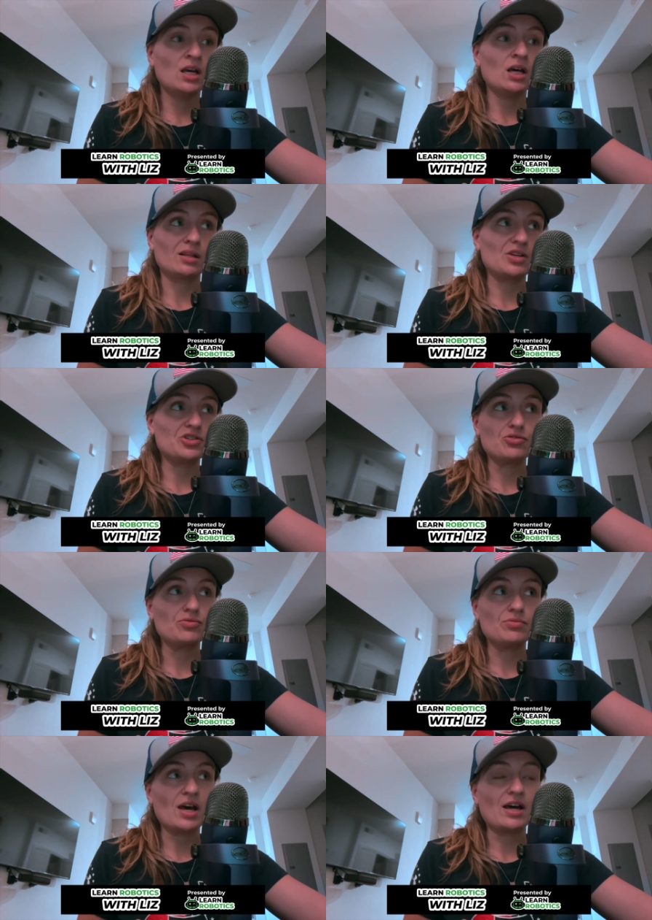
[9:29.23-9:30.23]
unless you
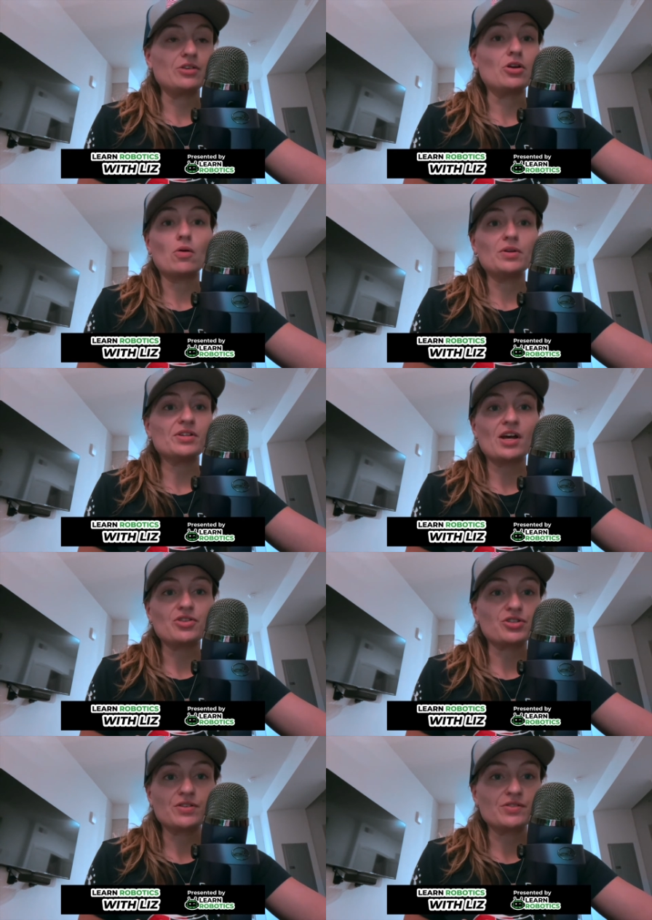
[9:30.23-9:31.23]
had no
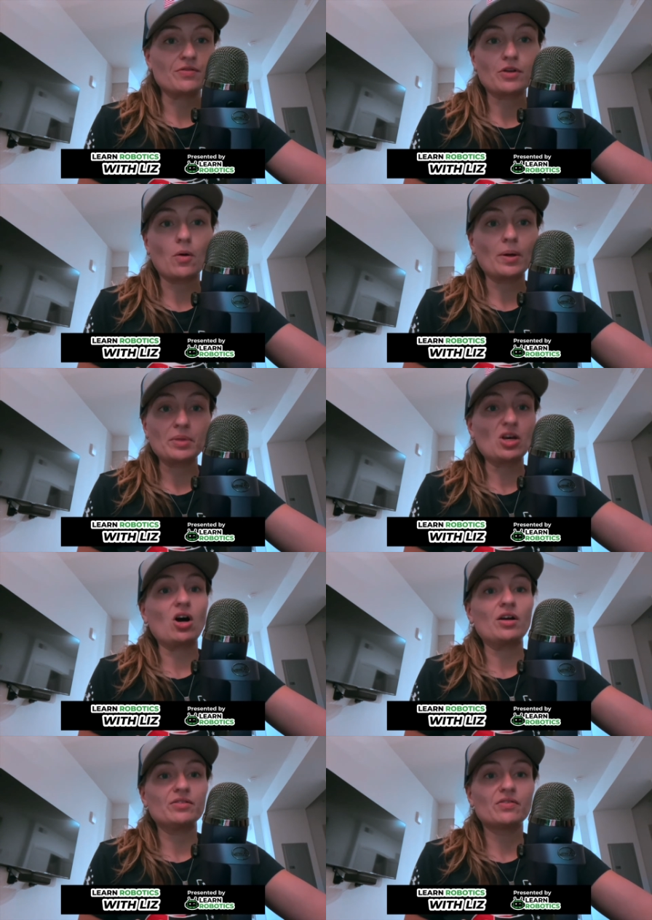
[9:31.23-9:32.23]
intentions of going
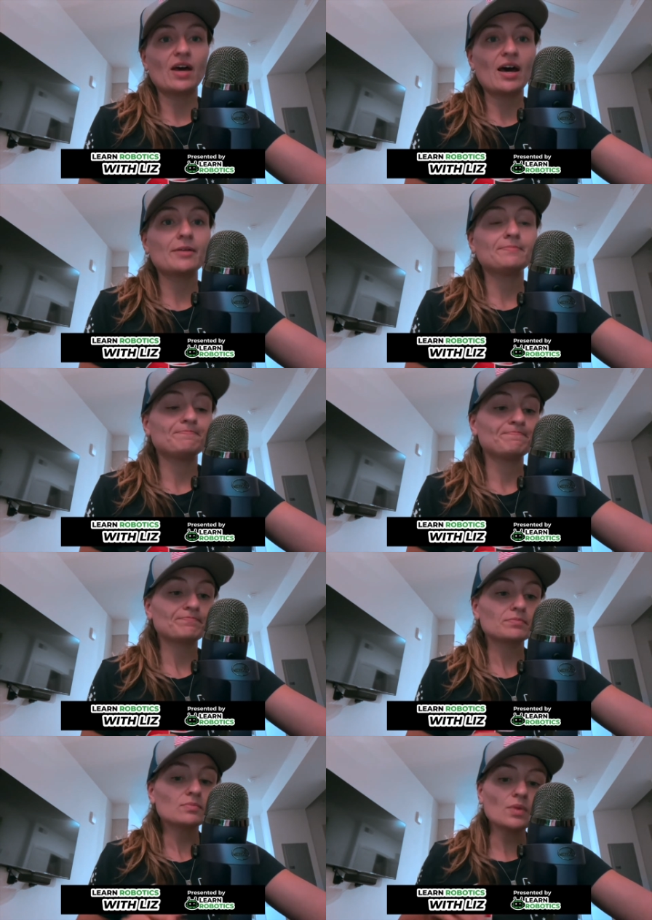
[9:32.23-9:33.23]
beyond that.
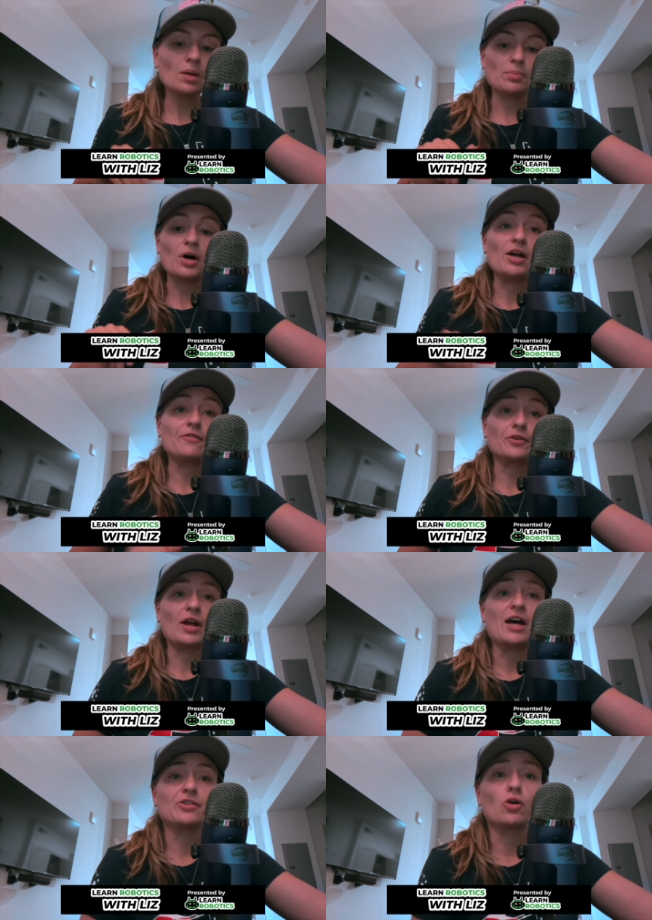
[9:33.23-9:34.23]
But if
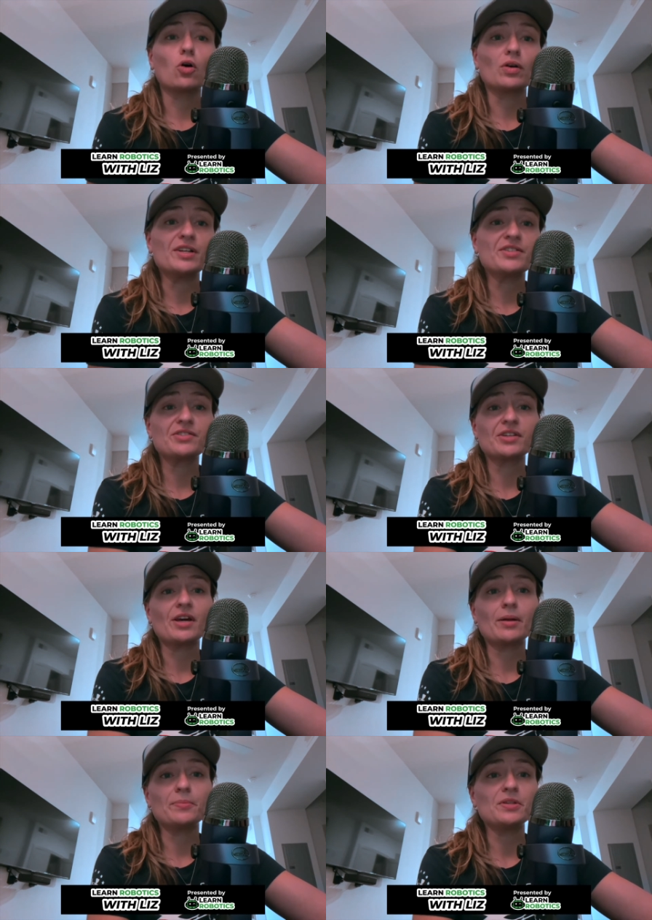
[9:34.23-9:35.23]
your end goal is to
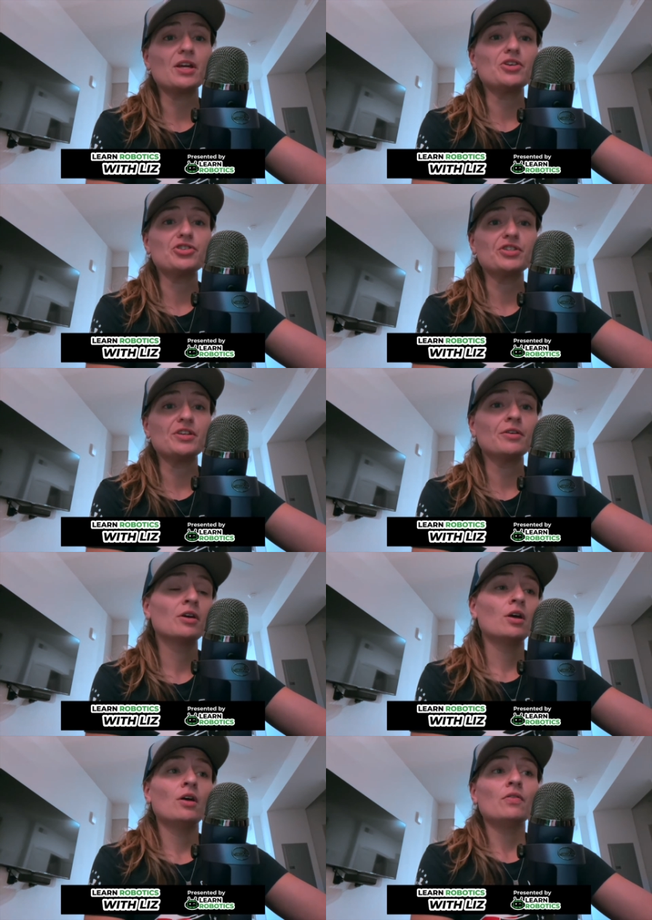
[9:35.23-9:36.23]
get a
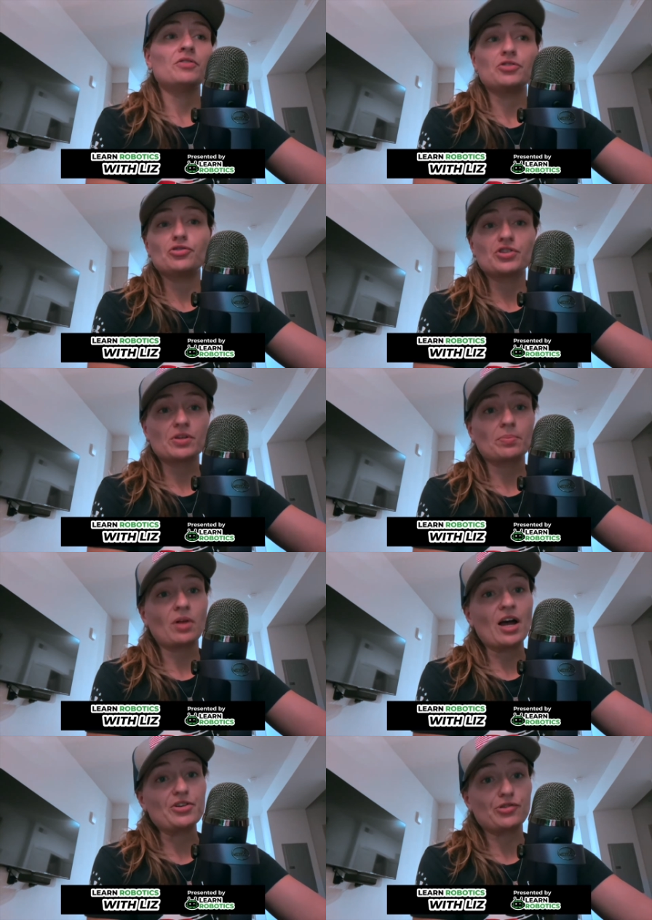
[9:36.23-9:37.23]
PhD, then you just
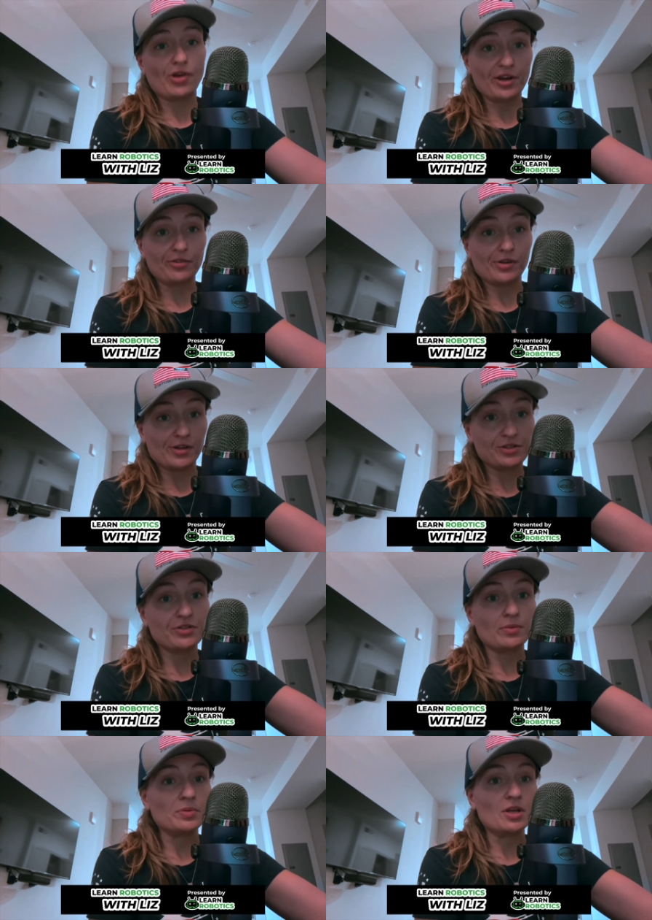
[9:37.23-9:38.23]
apply directly
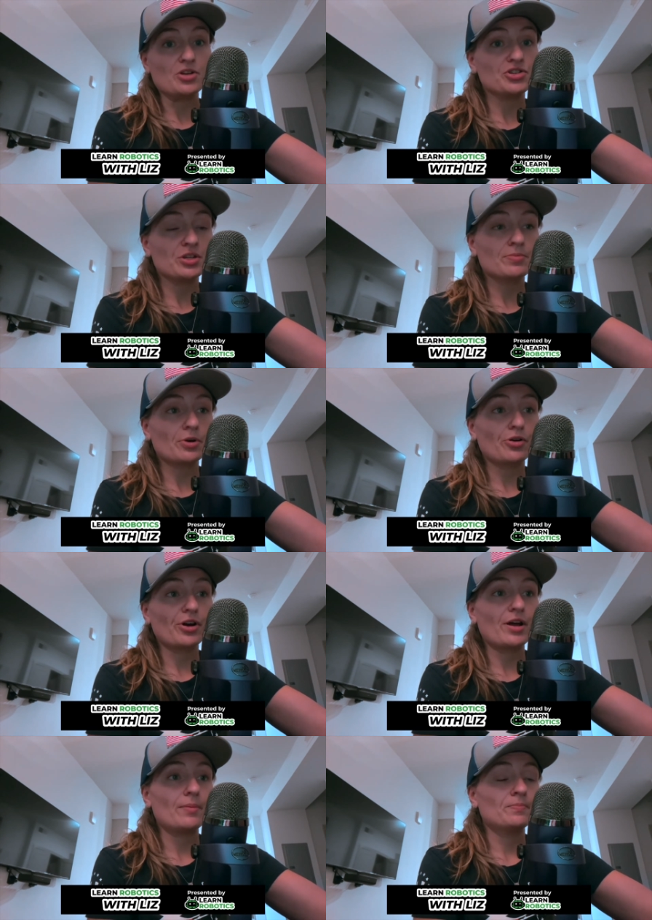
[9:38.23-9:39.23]
into the PhD
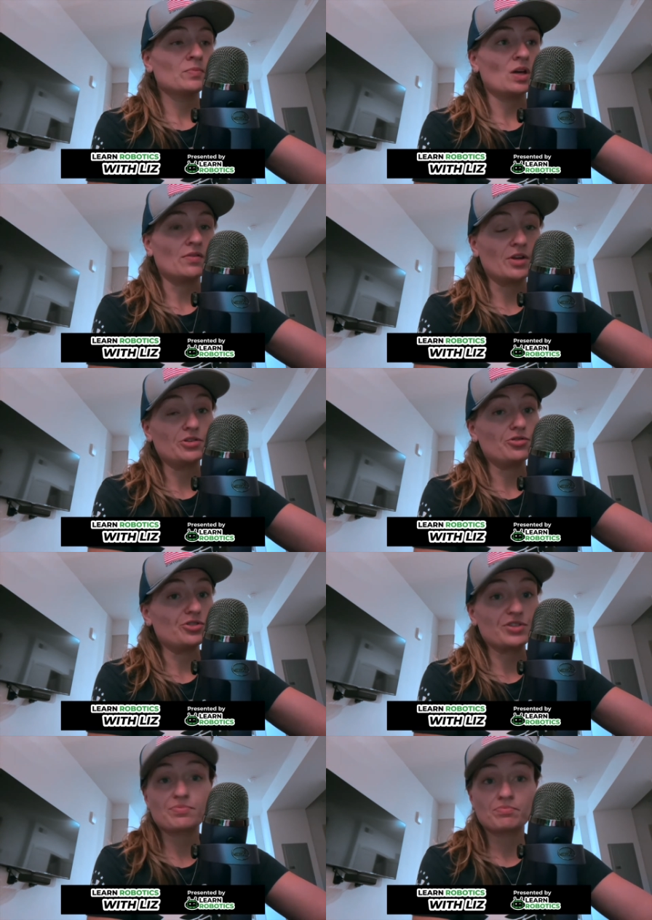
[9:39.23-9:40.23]
program and then you
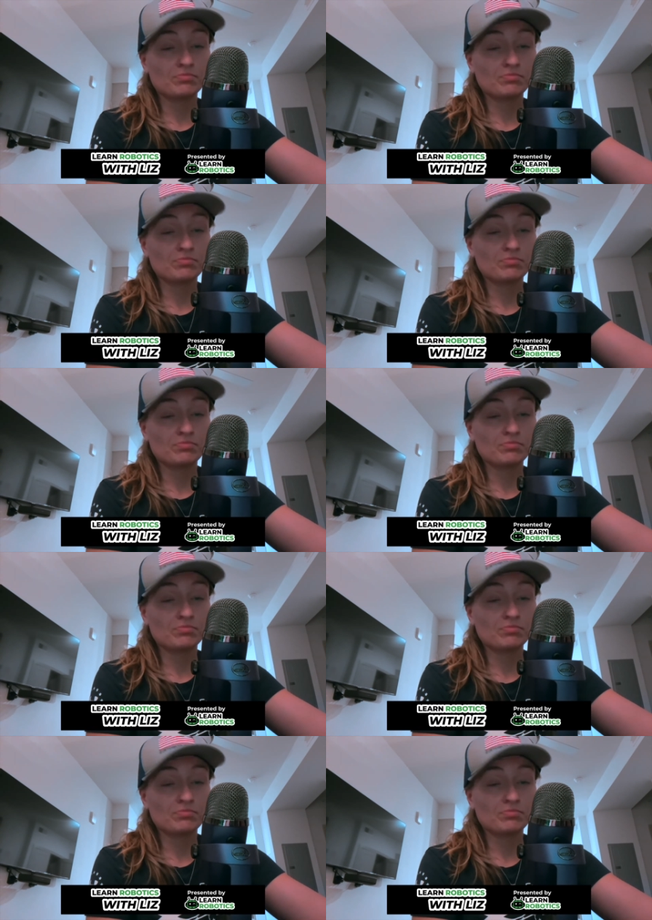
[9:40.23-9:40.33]
just